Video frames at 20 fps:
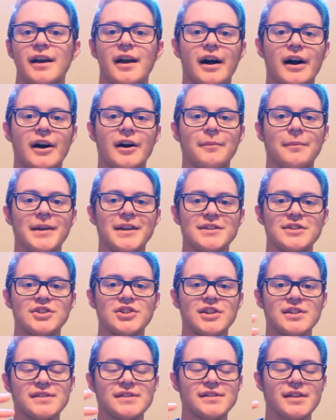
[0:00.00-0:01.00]
It's
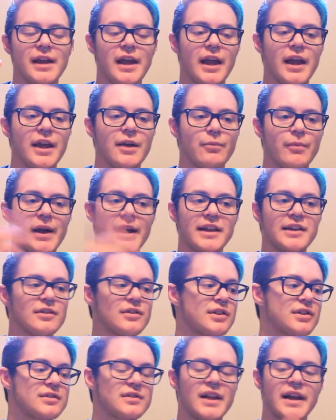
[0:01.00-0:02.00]
just a
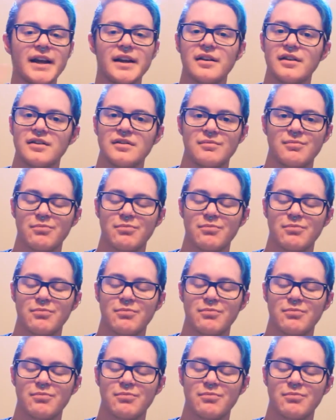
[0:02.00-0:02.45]
regular, like,